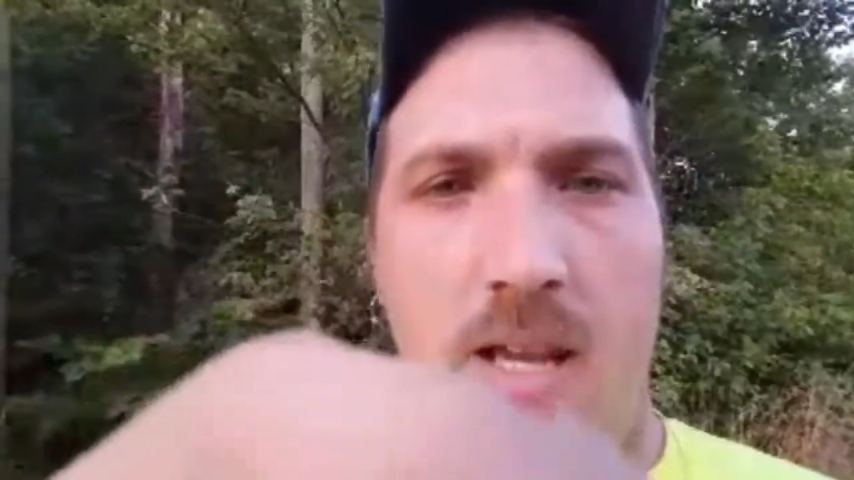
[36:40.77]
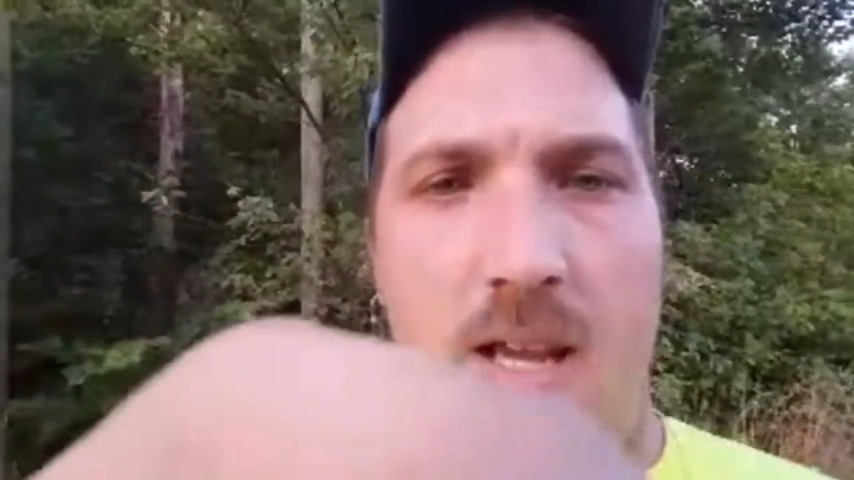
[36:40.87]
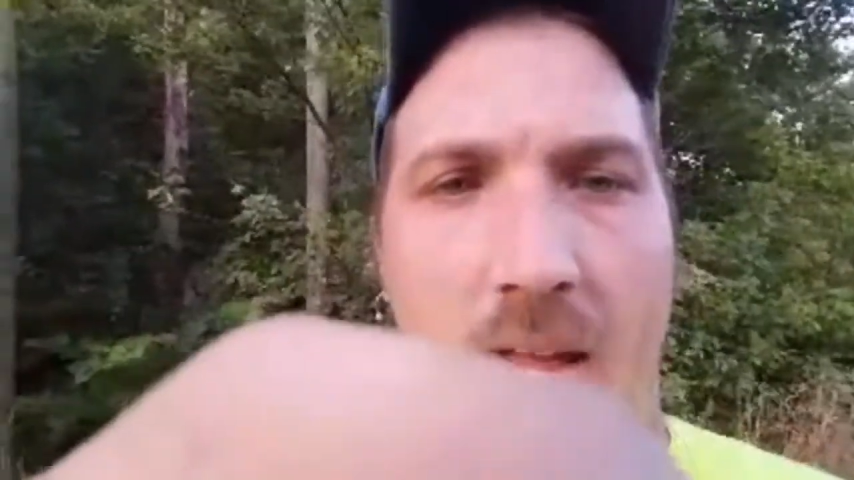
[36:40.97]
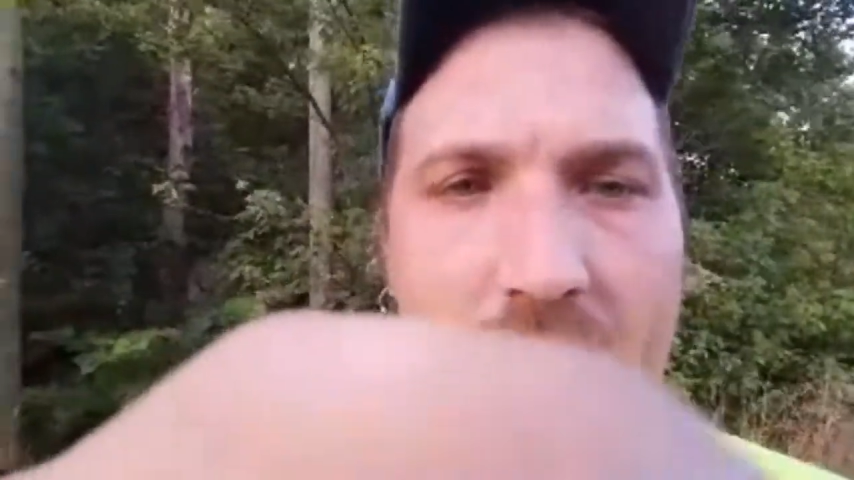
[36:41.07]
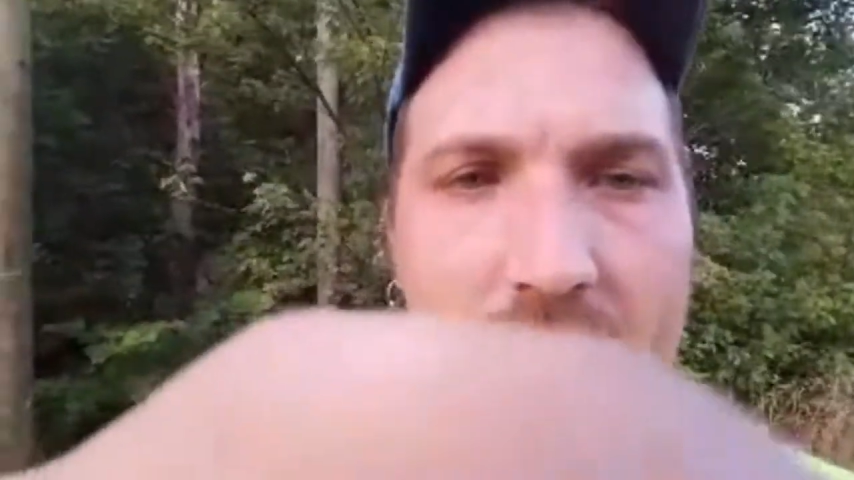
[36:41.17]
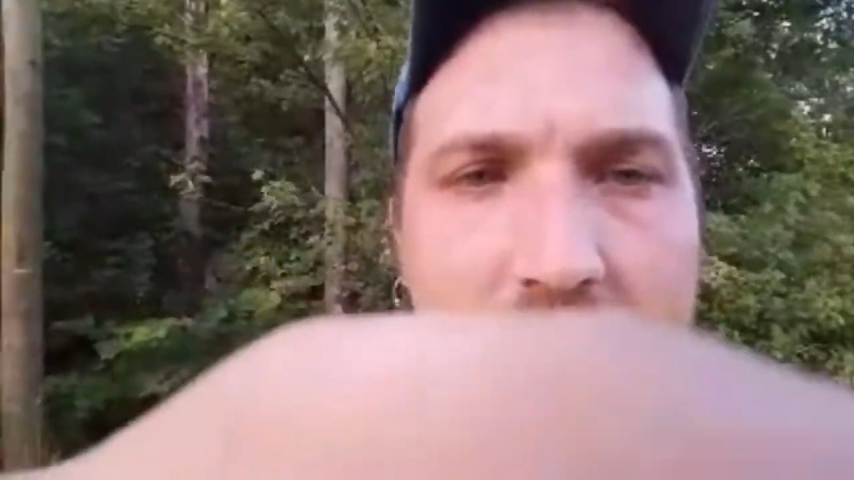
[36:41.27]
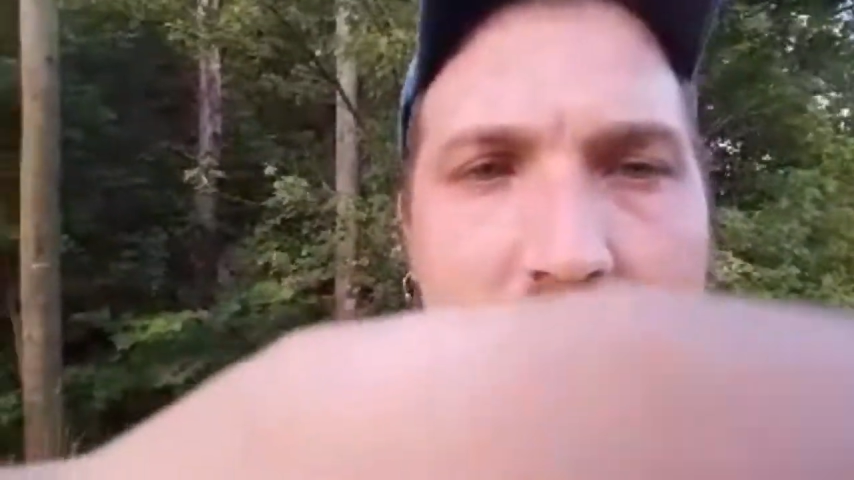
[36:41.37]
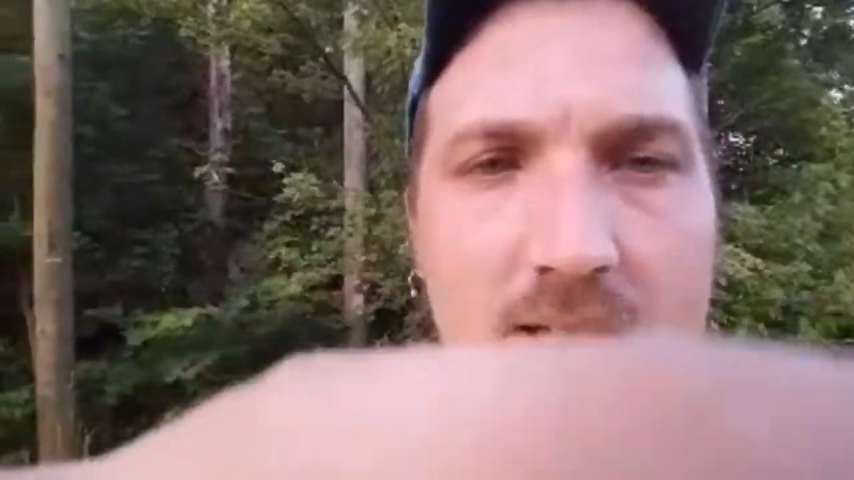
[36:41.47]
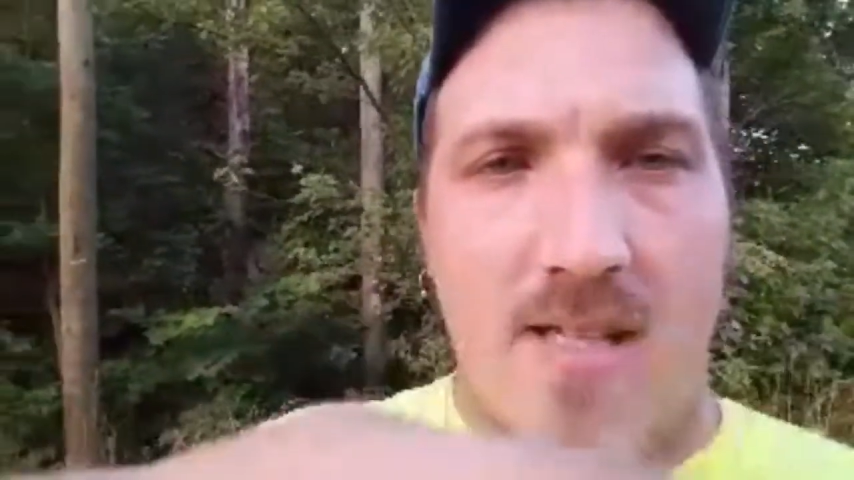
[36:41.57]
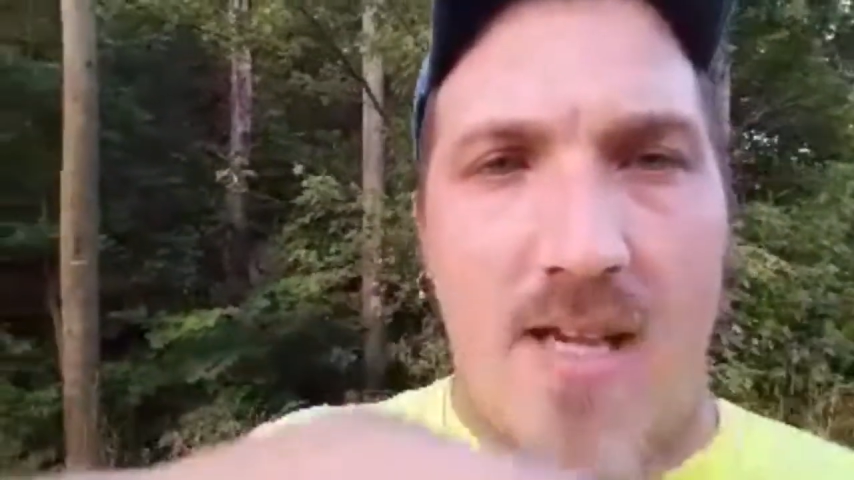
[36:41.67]
Yeah, I
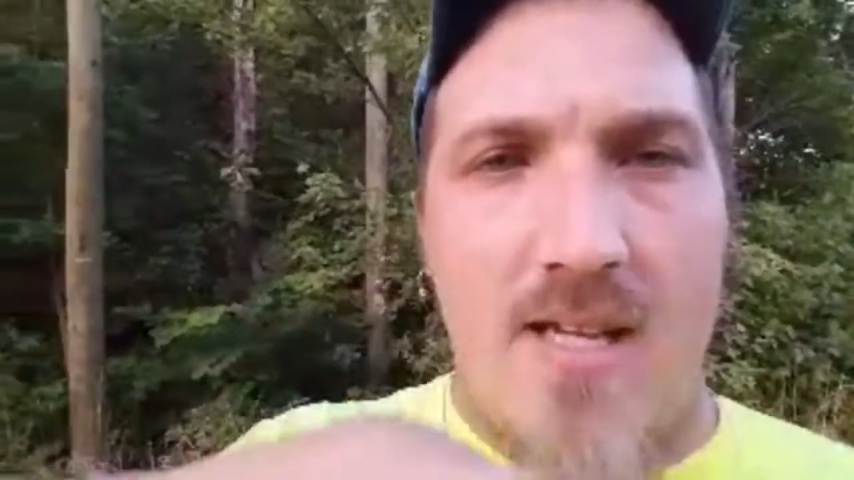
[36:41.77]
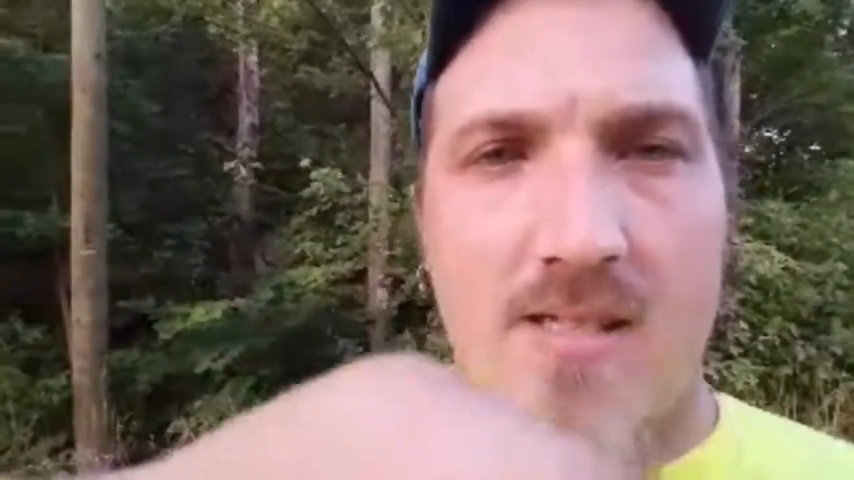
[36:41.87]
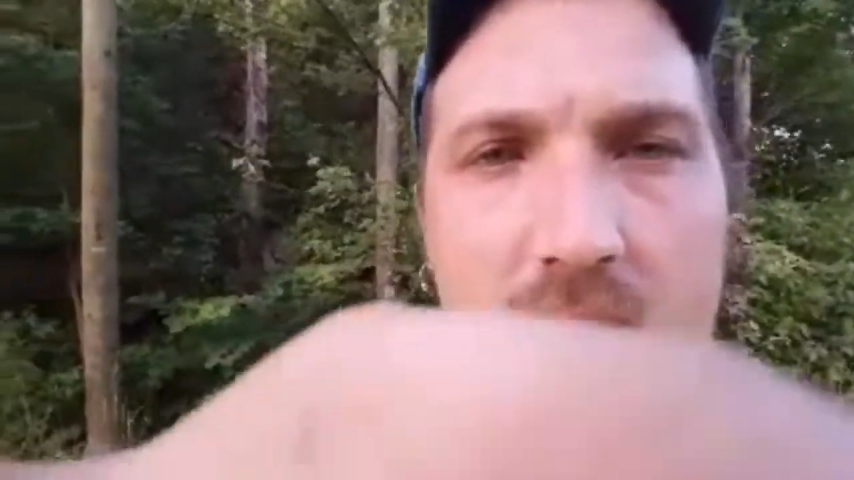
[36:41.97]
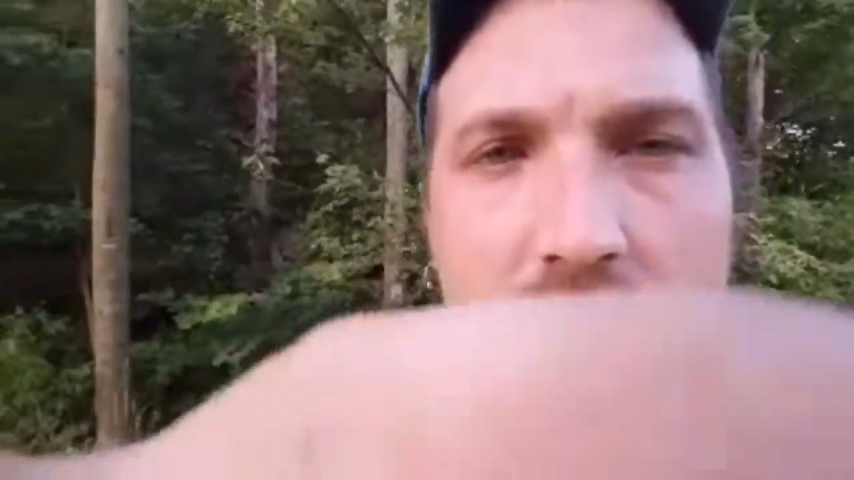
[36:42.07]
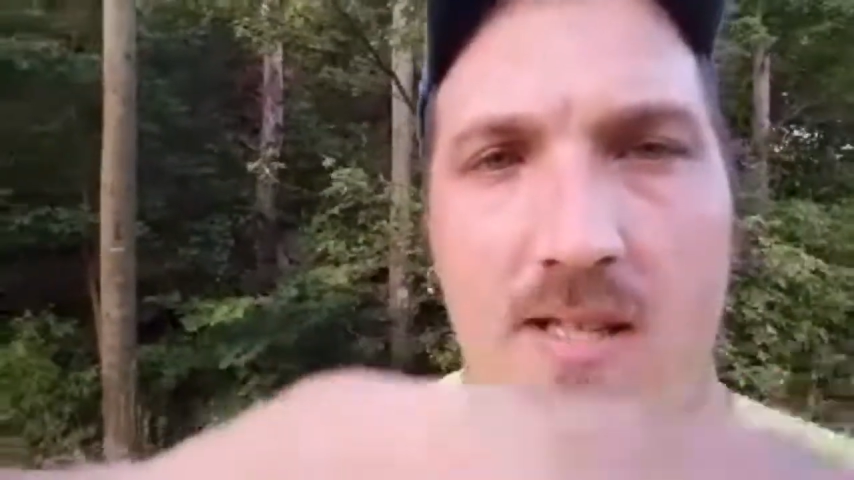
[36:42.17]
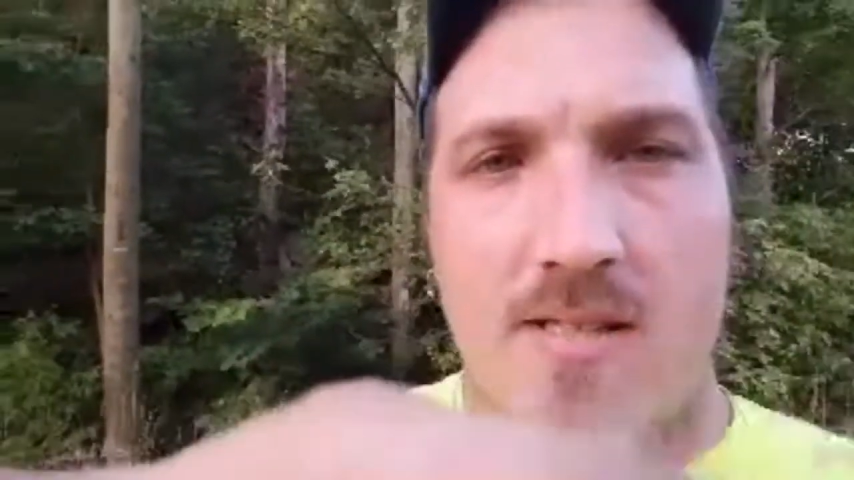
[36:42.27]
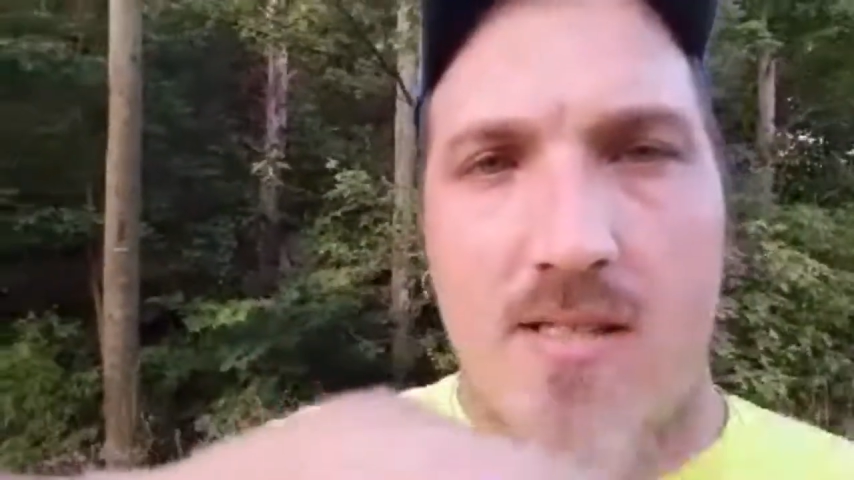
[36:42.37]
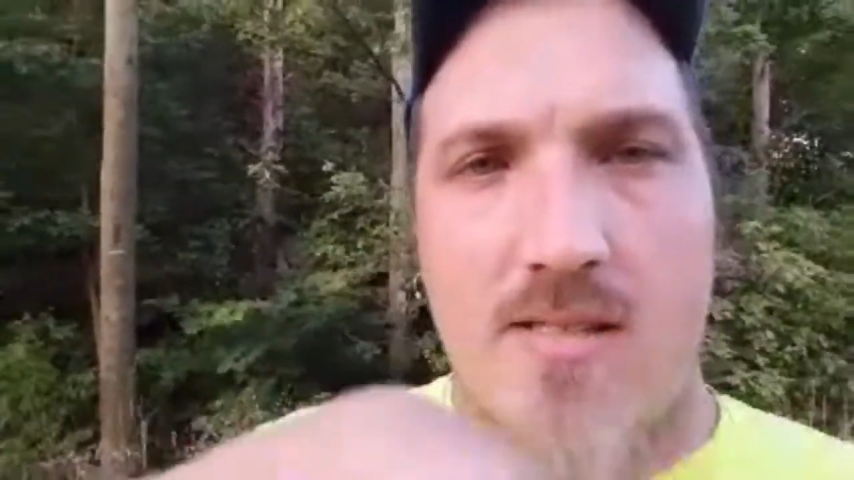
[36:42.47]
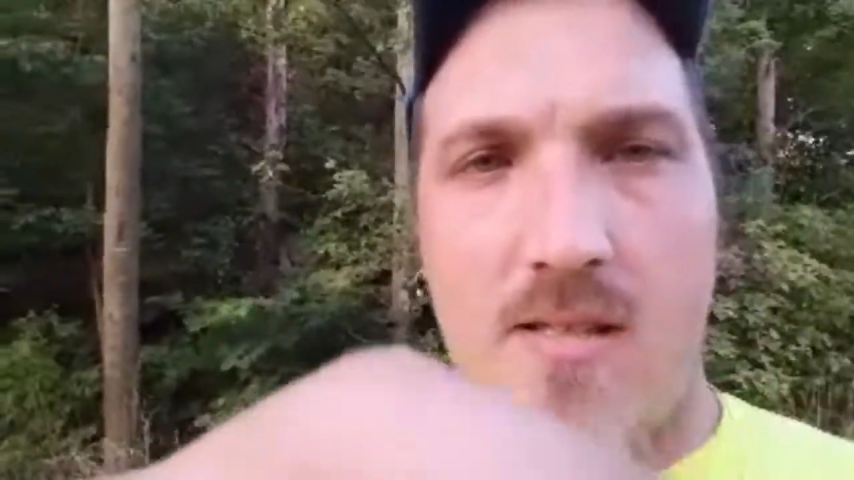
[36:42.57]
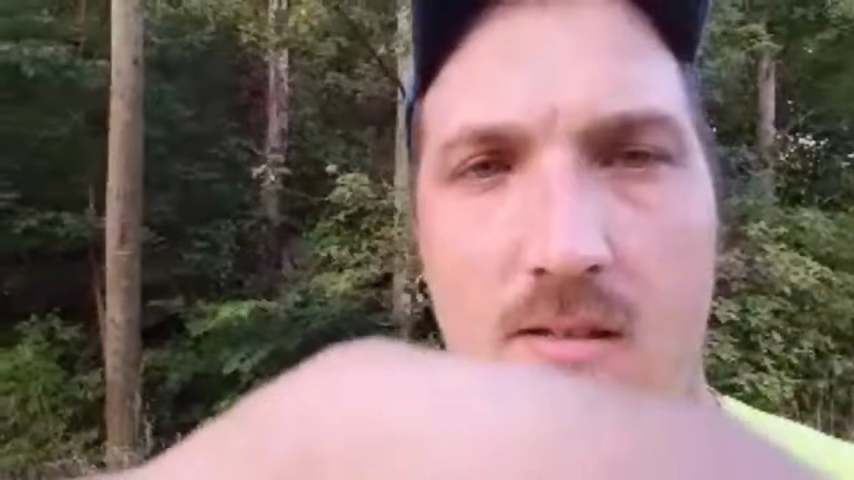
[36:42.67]
think it is an
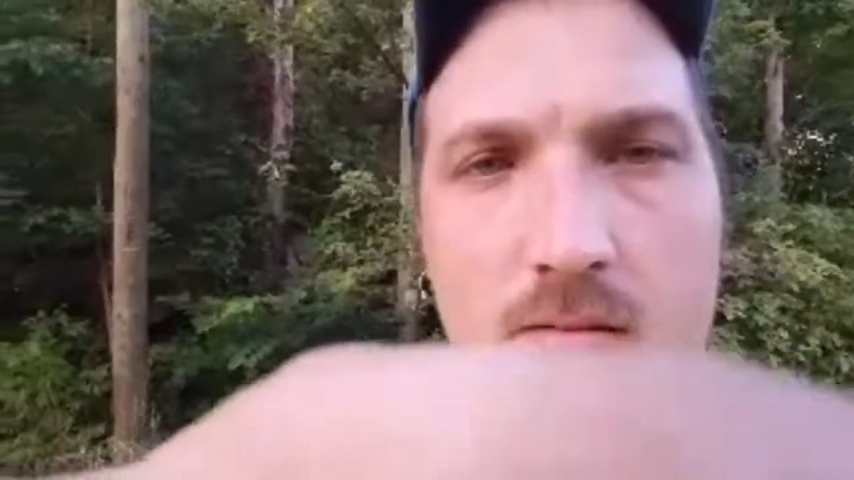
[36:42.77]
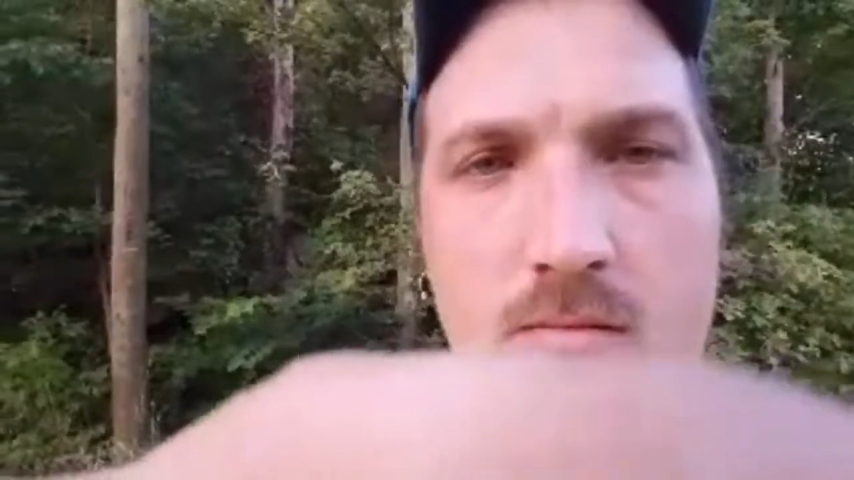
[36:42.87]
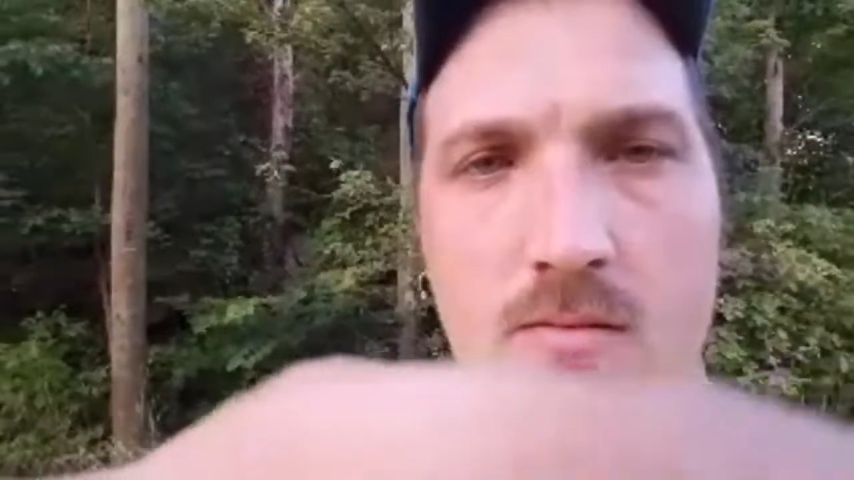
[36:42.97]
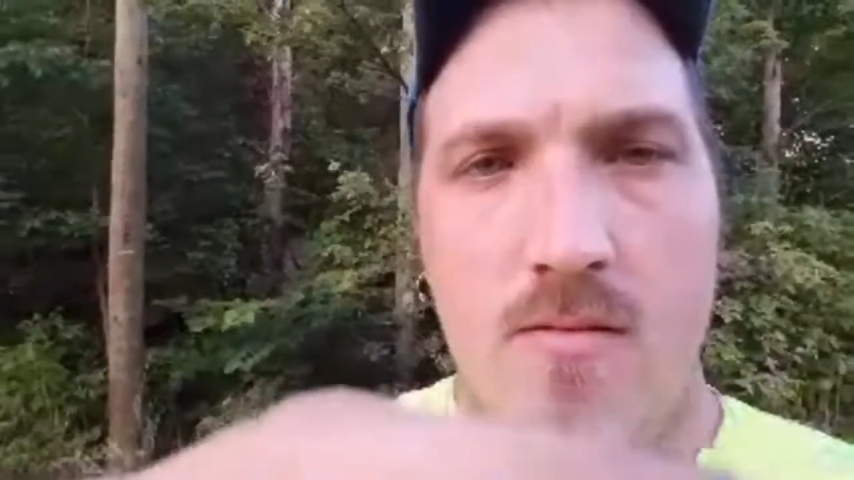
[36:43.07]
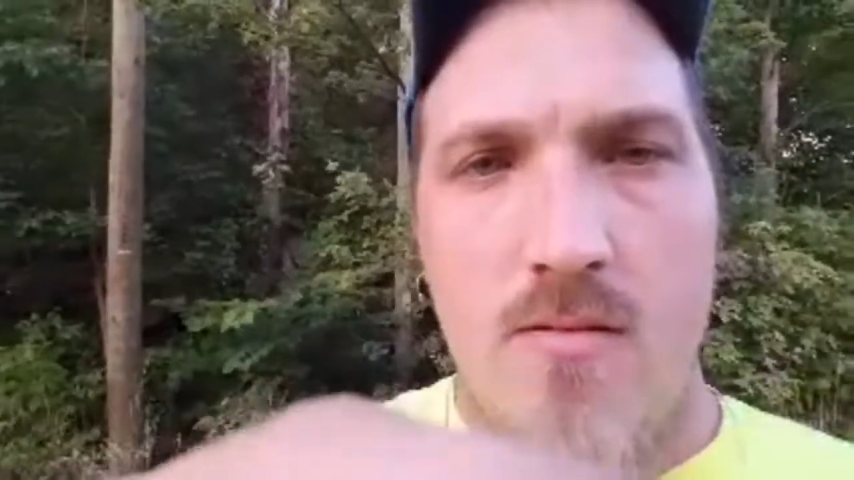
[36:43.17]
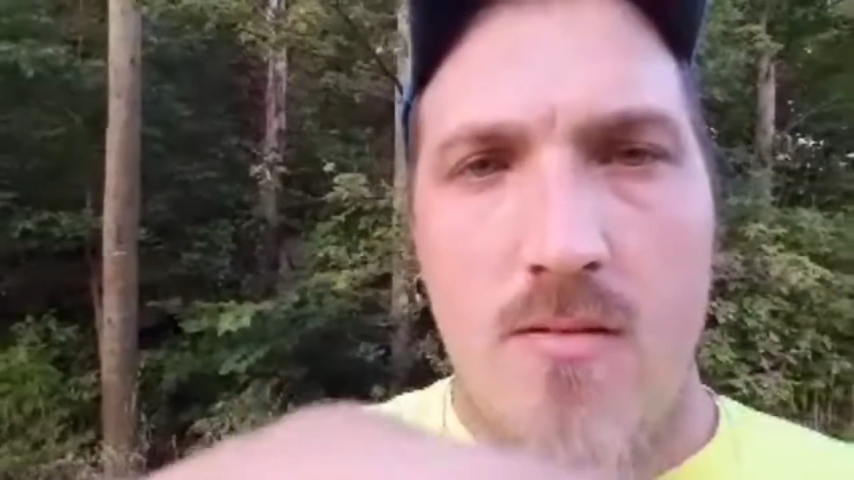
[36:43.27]
AC/DC song.